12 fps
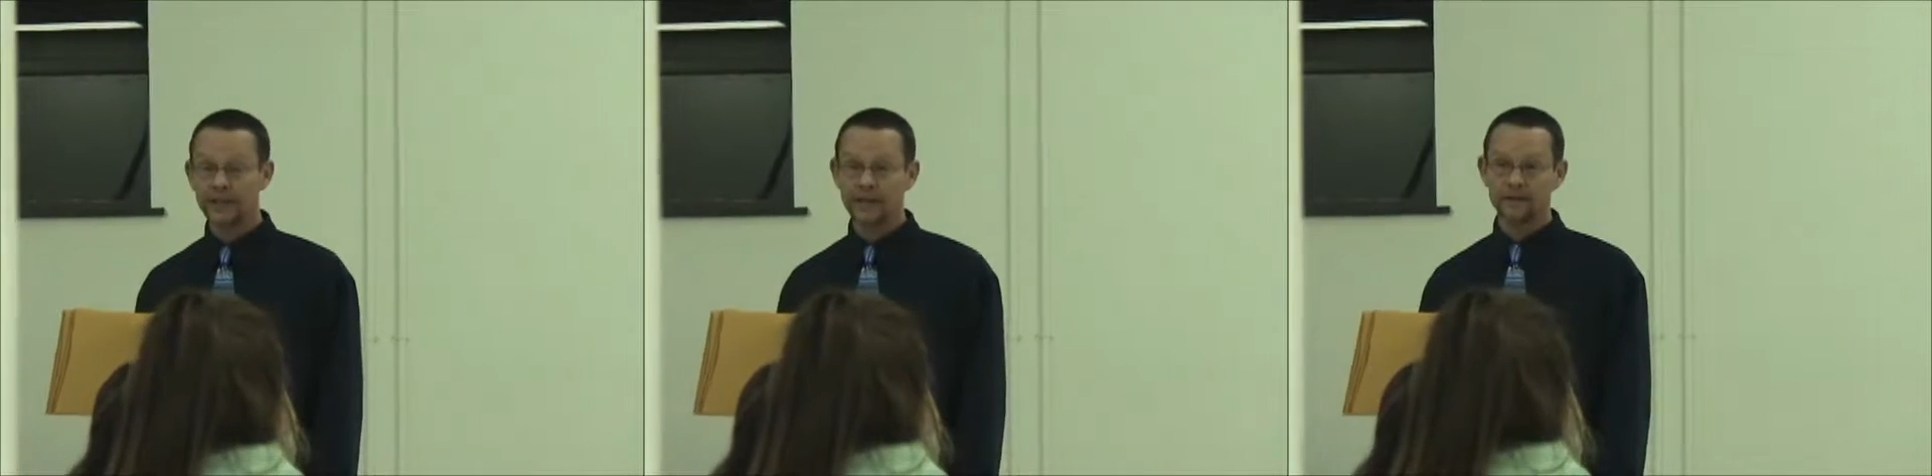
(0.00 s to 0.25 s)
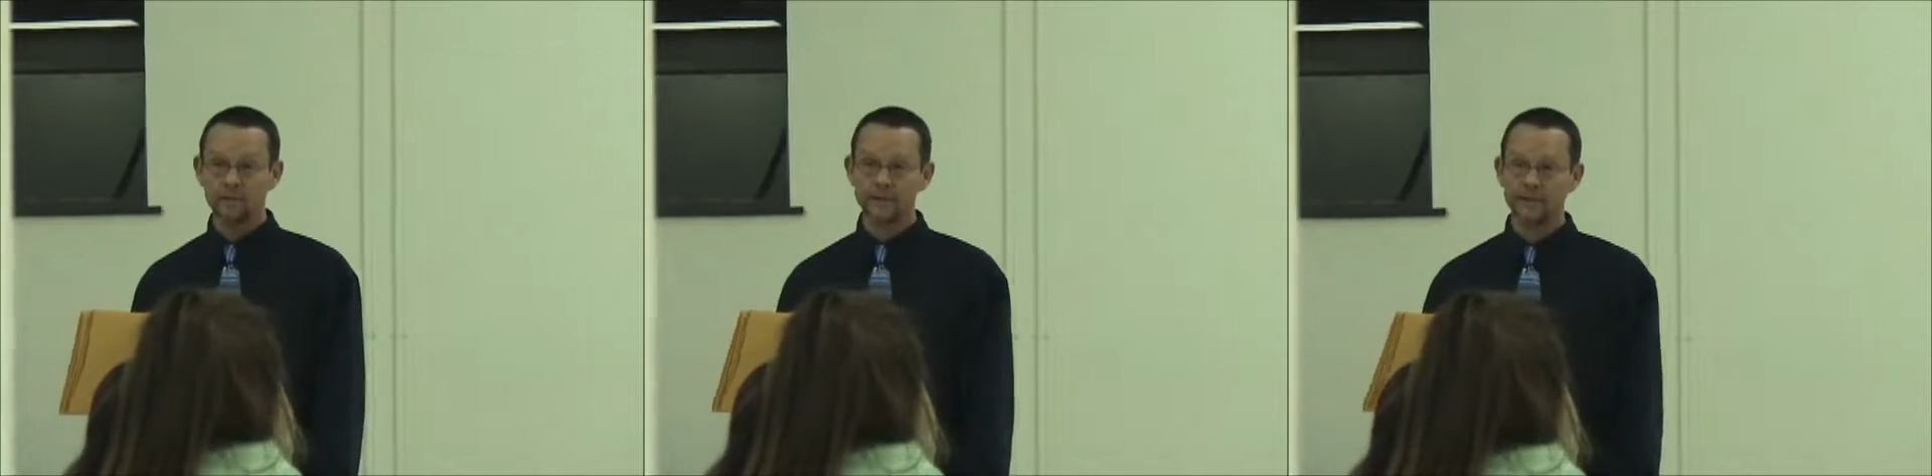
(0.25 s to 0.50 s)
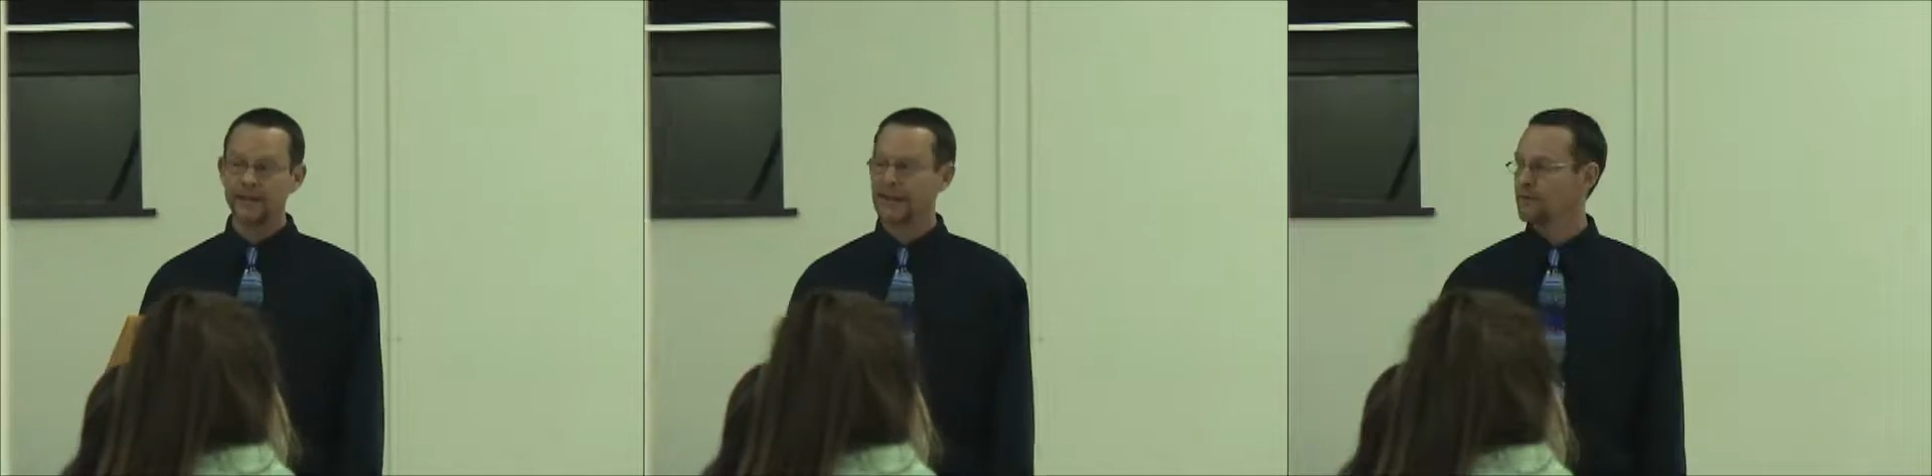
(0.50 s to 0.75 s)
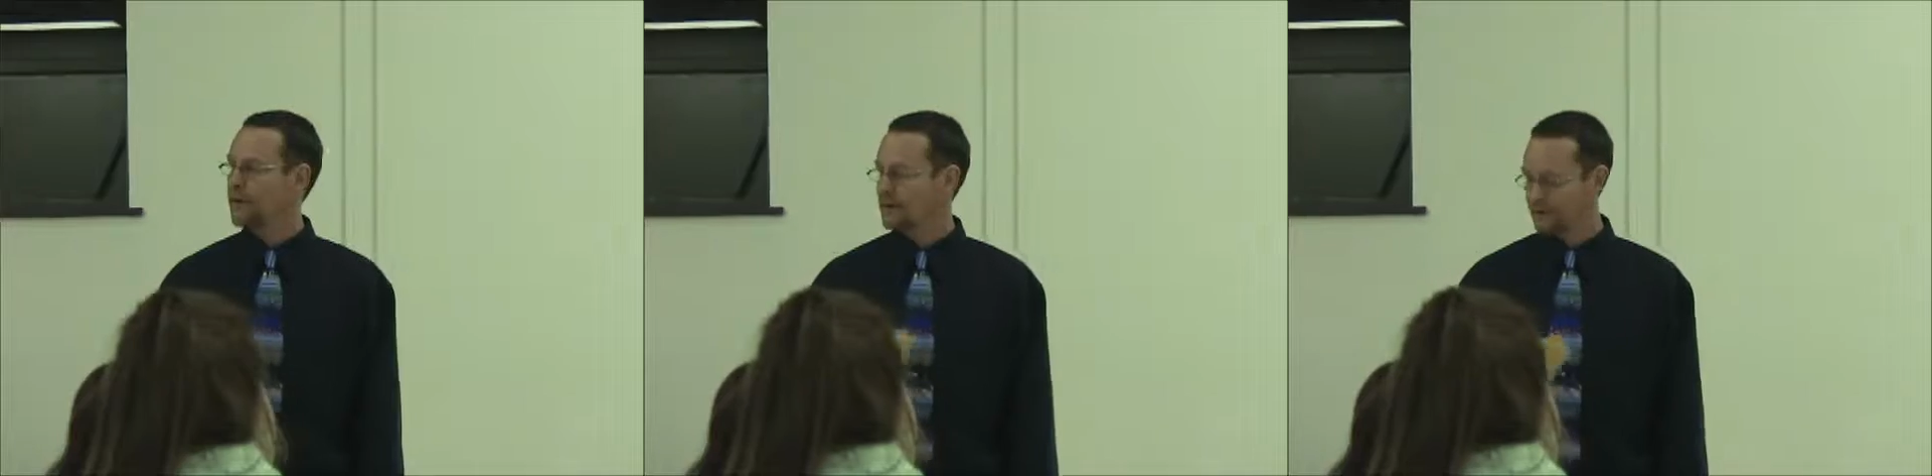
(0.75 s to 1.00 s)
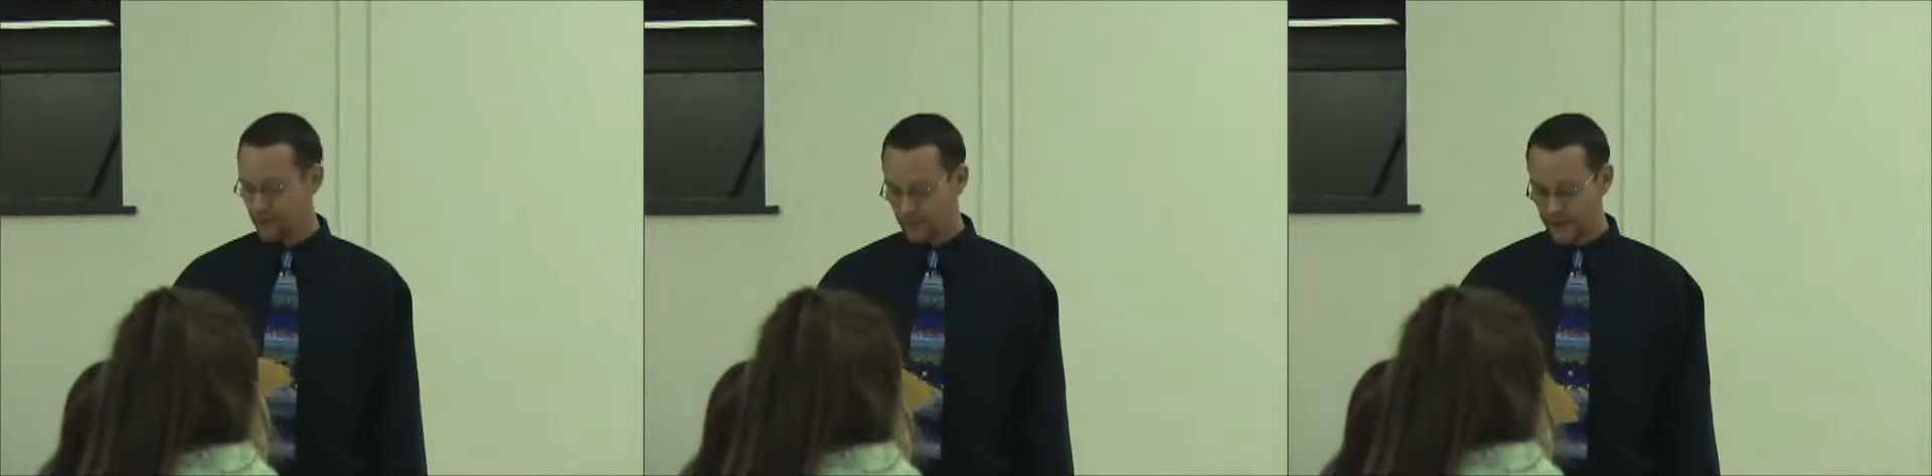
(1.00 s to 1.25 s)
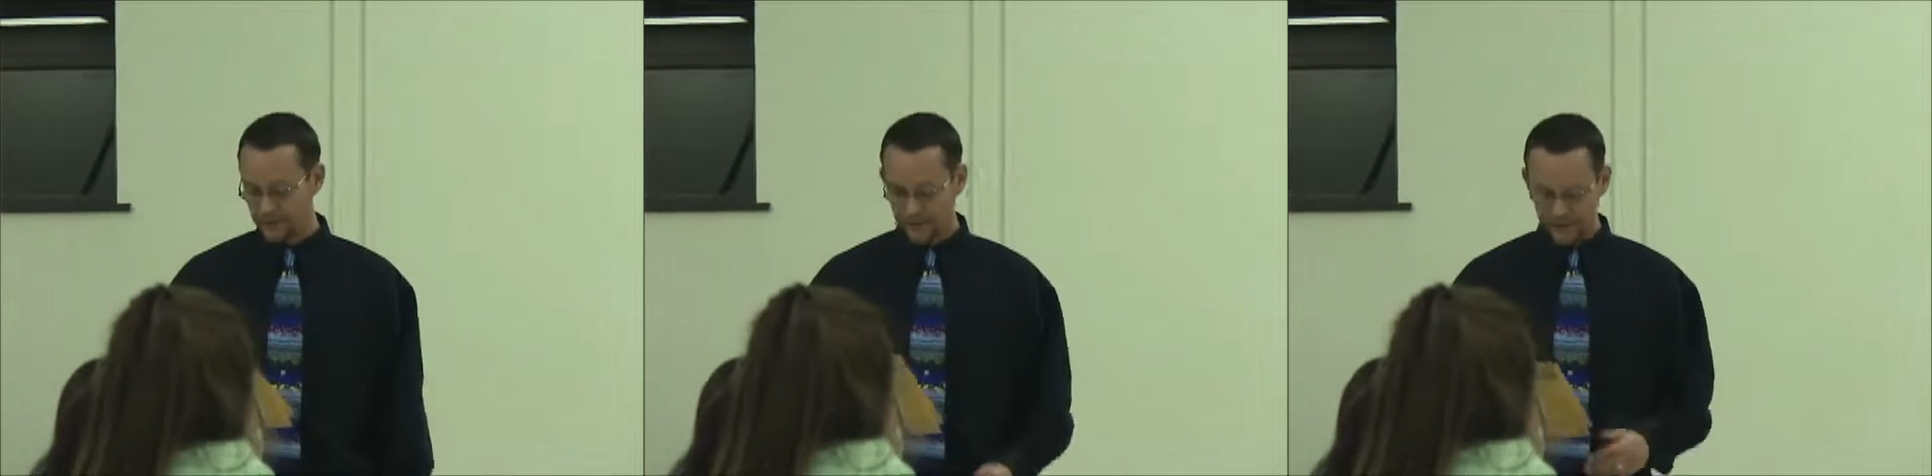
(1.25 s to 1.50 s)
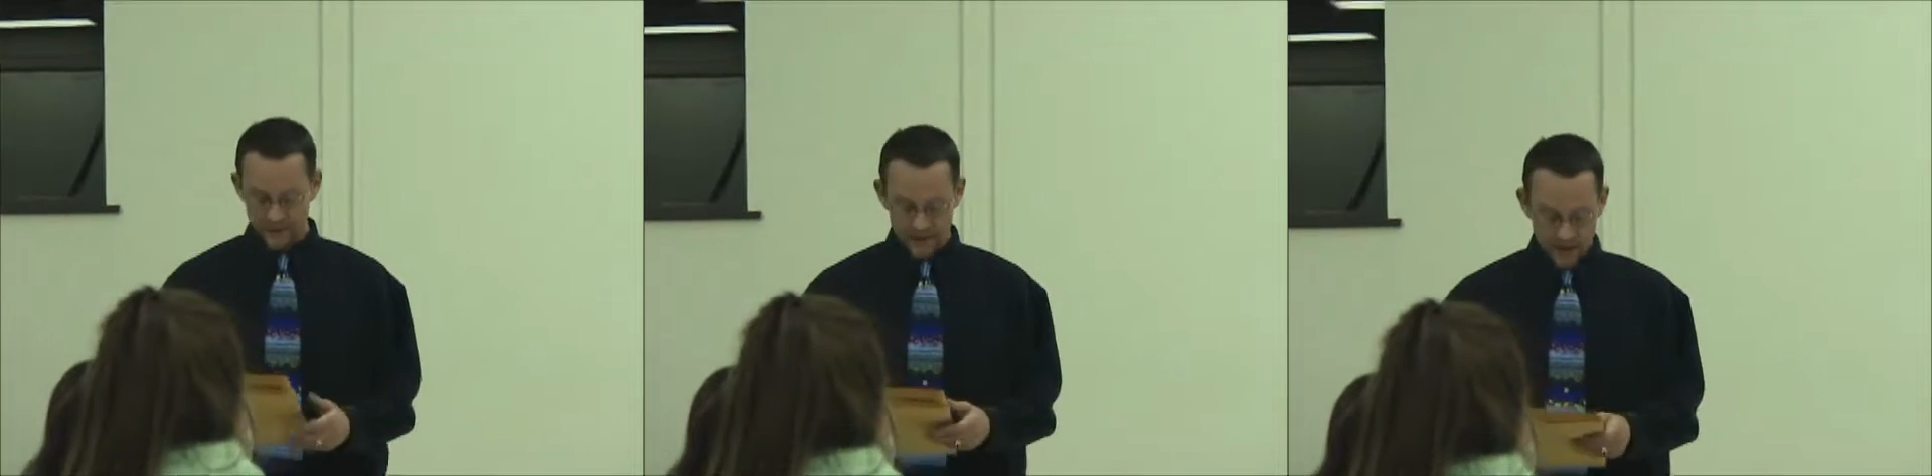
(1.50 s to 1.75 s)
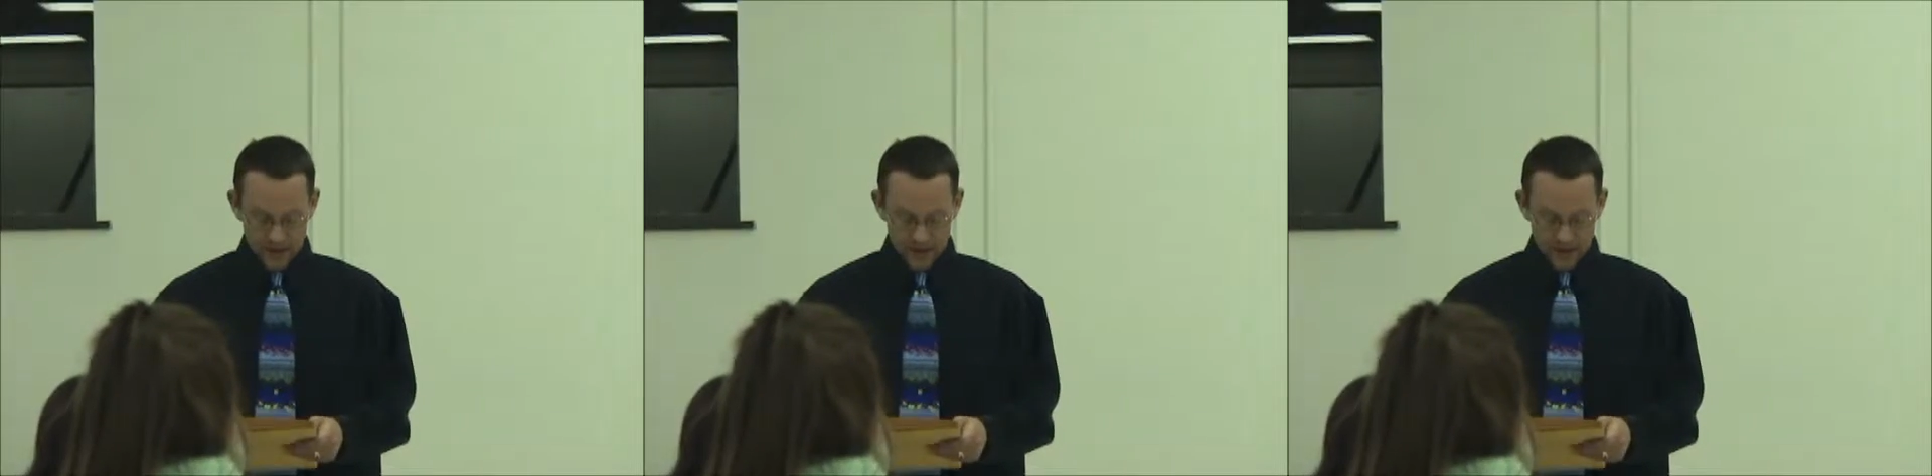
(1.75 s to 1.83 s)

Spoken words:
get when they're getting ready for a big meet.